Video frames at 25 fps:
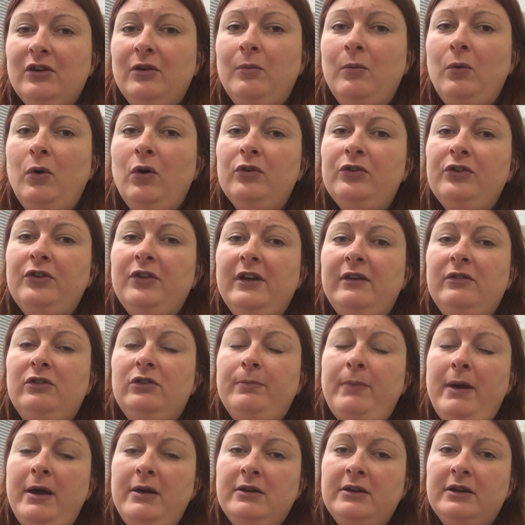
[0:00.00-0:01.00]
on what they've
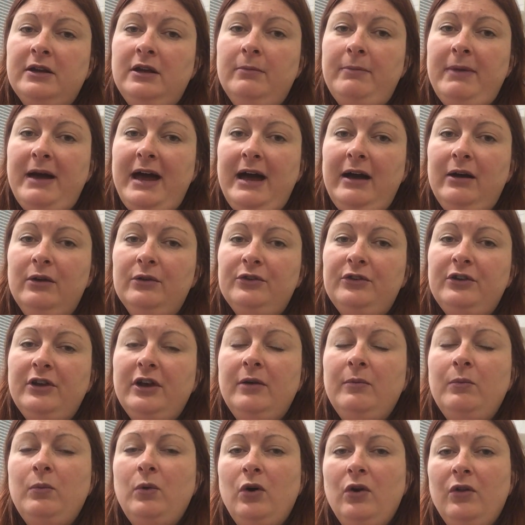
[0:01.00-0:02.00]
spoken about
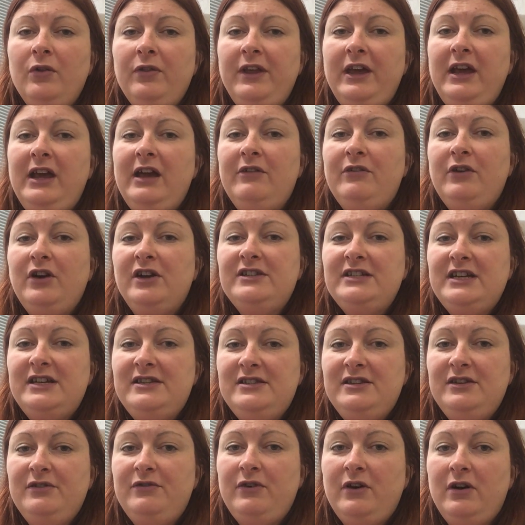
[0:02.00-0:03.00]
and what they have
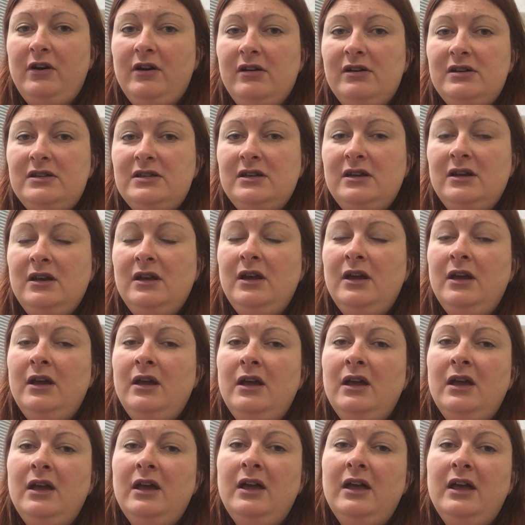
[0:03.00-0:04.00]
identified.
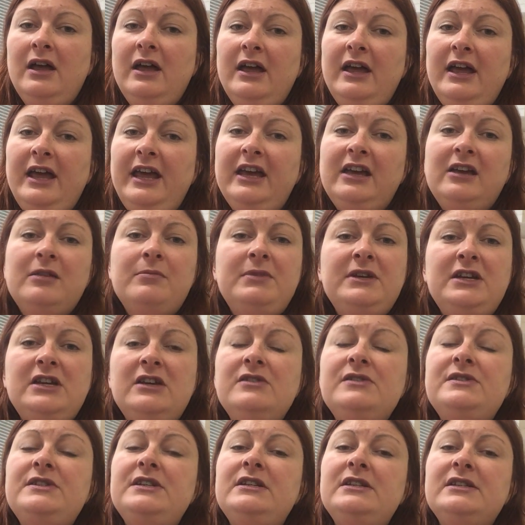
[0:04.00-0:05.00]
It can be
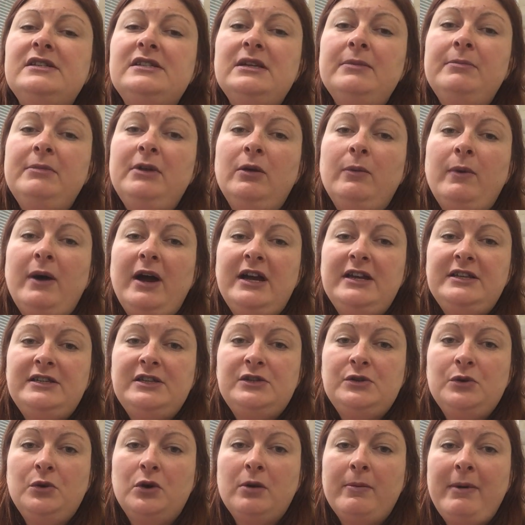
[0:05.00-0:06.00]
used in a similar way to
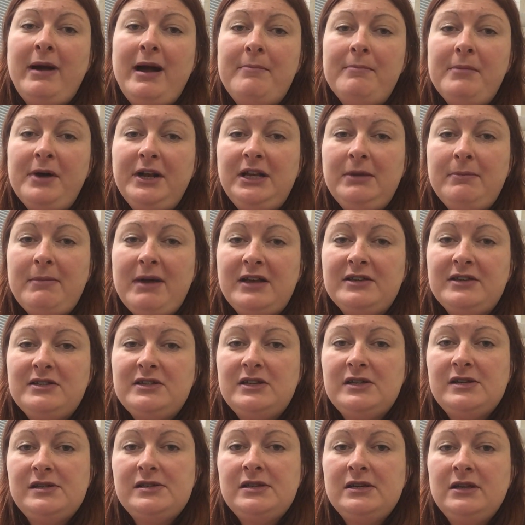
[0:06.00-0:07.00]
talk about money
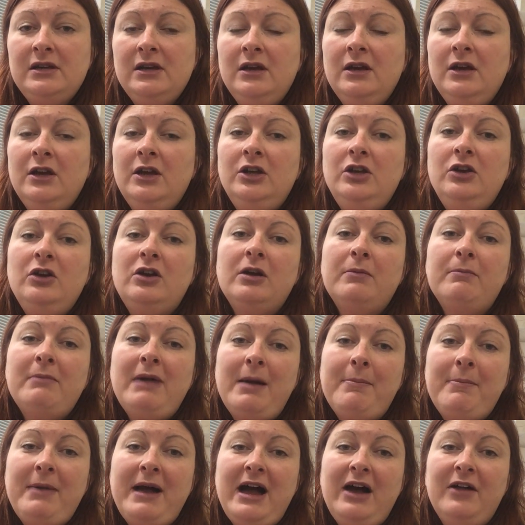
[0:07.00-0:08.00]
matters. You can
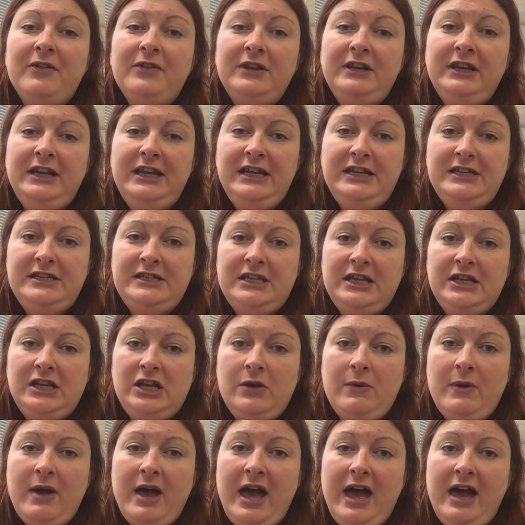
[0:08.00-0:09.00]
map out the needs that
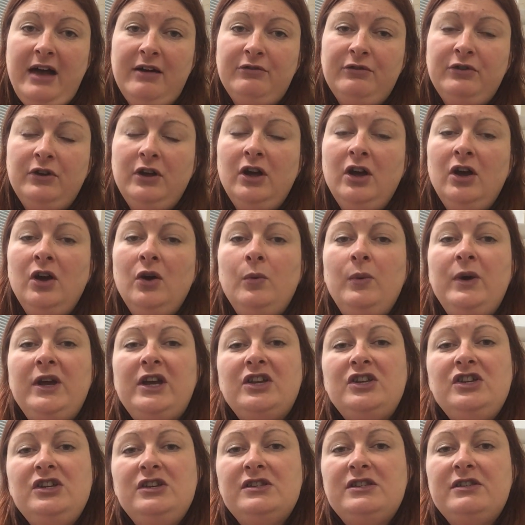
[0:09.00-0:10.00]
you have. We
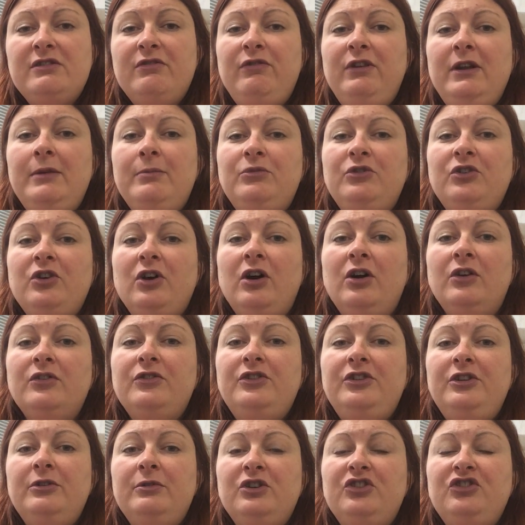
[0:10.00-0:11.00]
can use the flip chart
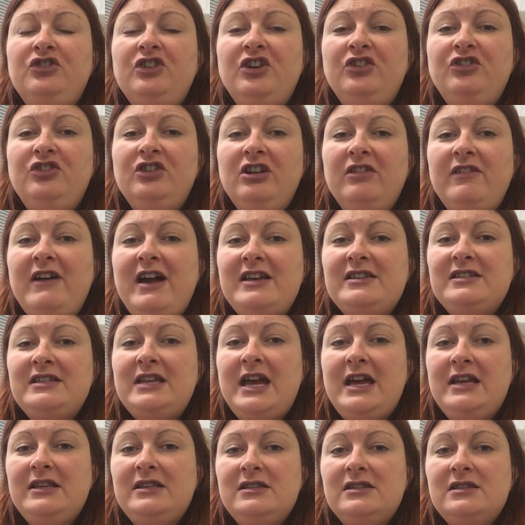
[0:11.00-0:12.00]
to do a schedule of
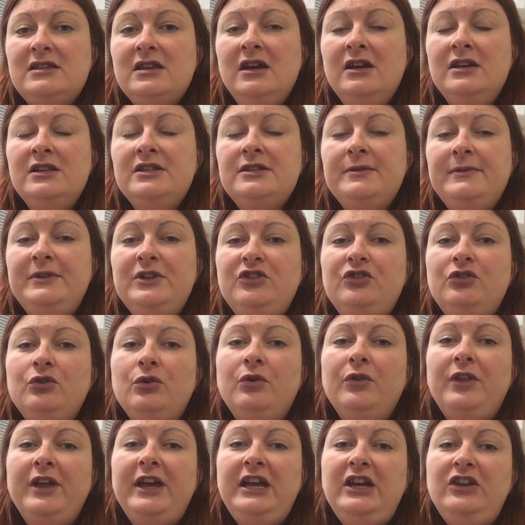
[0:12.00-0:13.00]
assets to
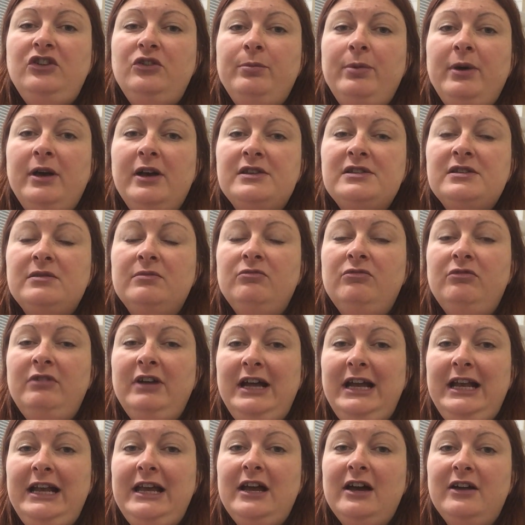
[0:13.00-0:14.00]
ensure that each person
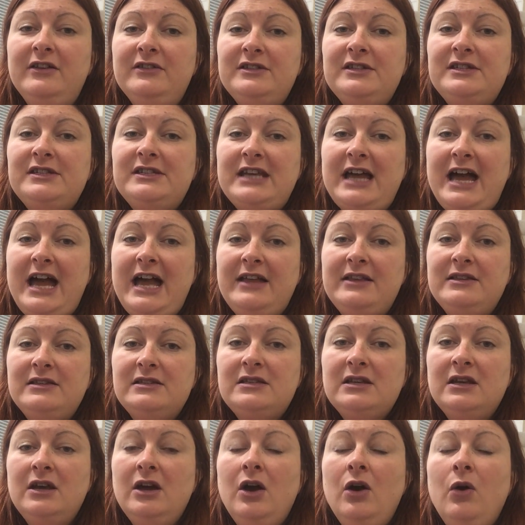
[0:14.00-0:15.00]
really
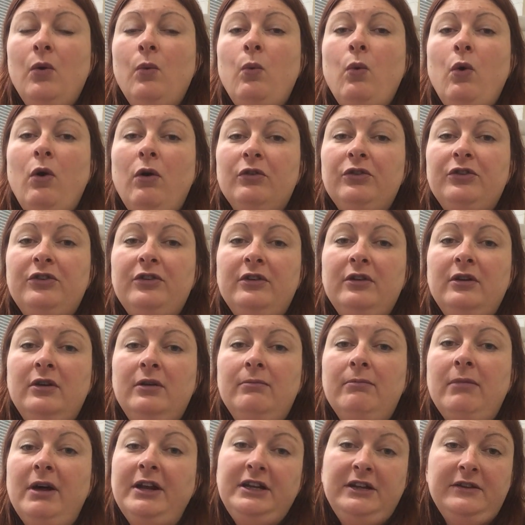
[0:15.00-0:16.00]
understands what
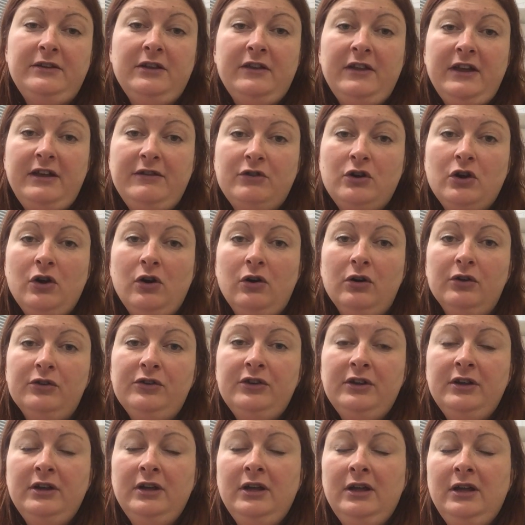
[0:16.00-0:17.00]
money that they've
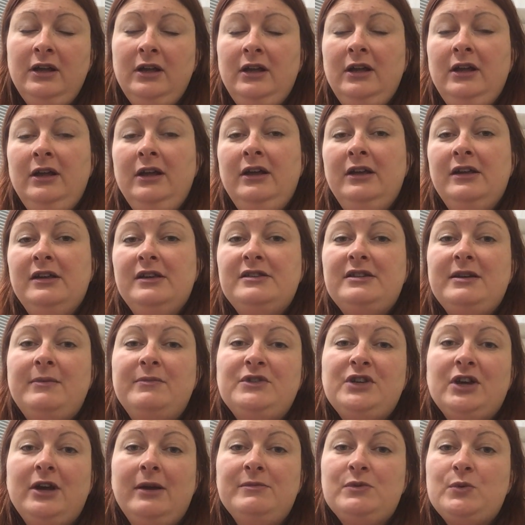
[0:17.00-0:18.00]
got.
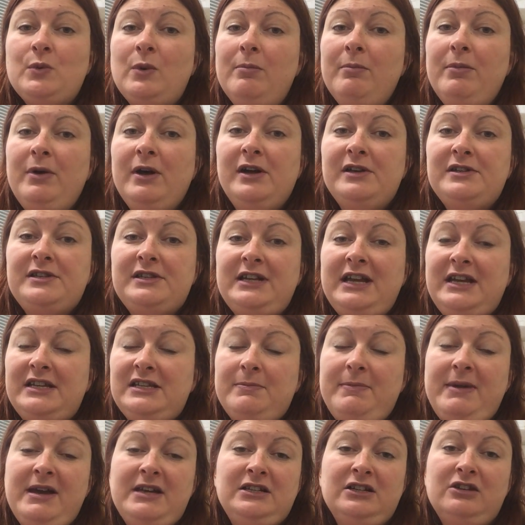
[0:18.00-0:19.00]
Sometimes one person has
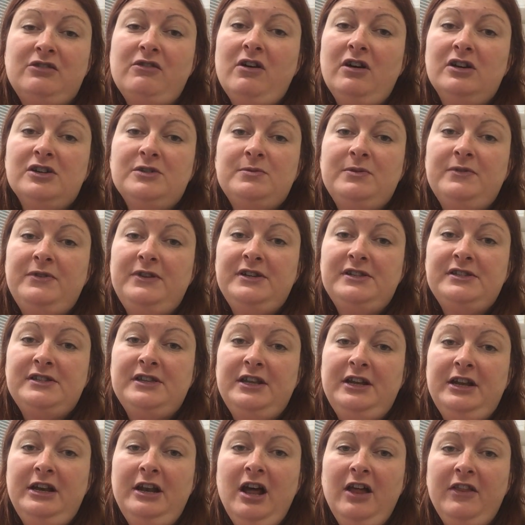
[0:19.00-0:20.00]
a better grasp of this
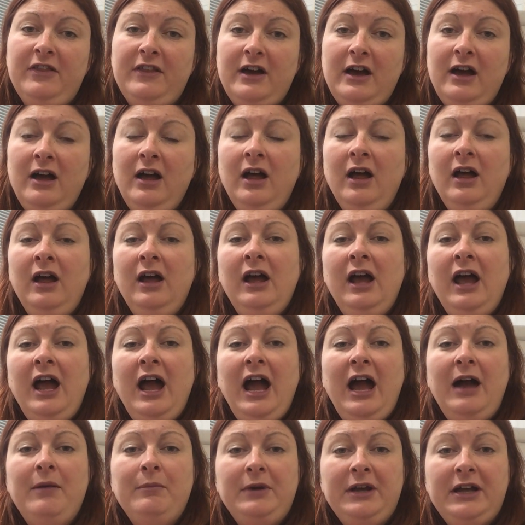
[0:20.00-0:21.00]
than another,
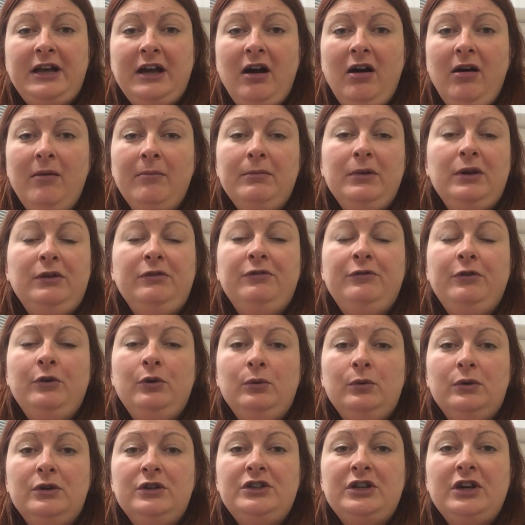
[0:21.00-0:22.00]
and we can't move
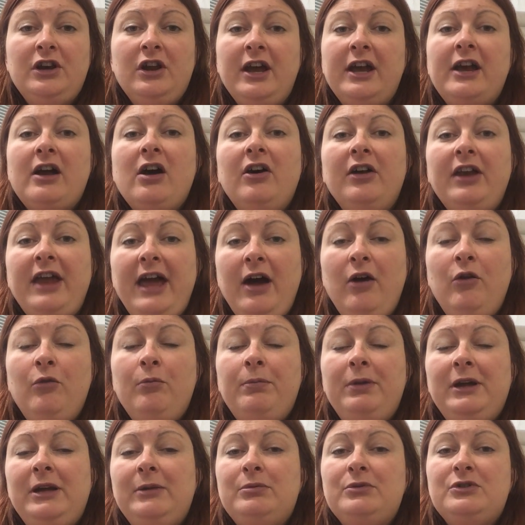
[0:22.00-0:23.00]
forward, and I can't
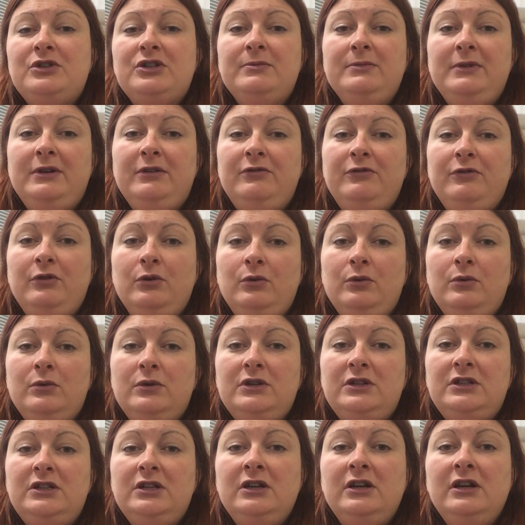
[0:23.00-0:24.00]
help people to move
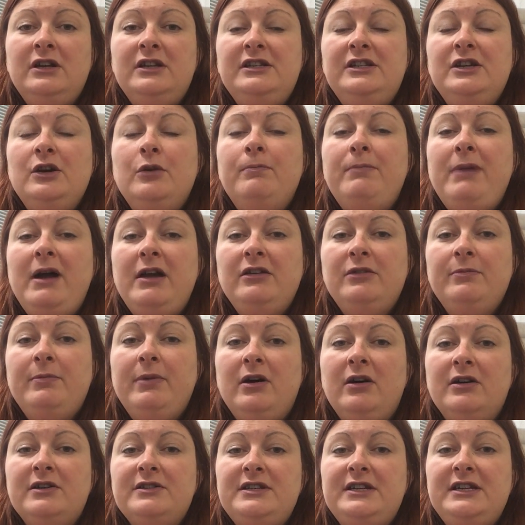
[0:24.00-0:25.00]
forward until both
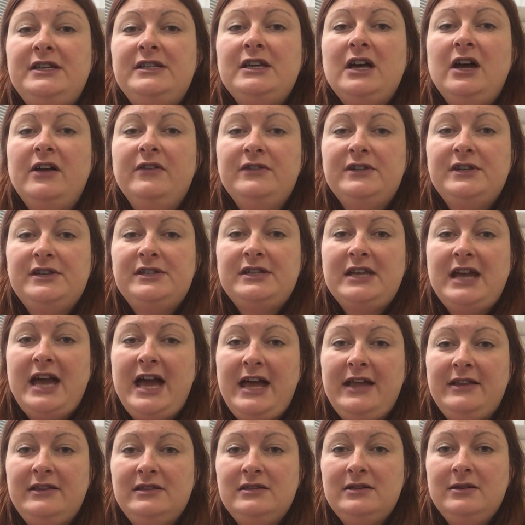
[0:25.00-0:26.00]
parties
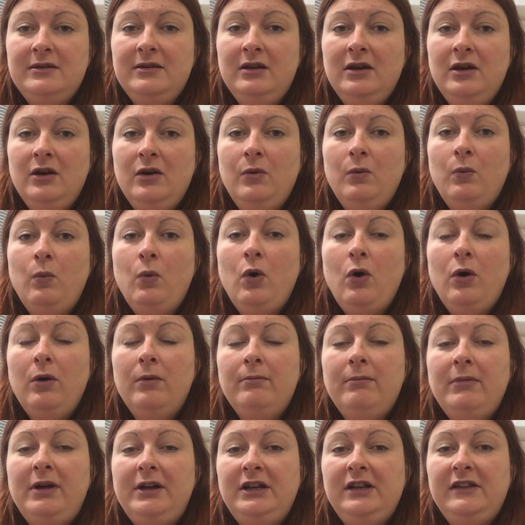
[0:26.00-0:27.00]
understand
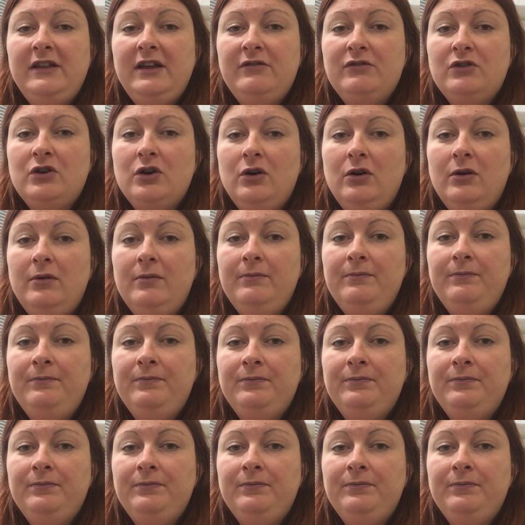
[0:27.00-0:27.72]
what money they've got.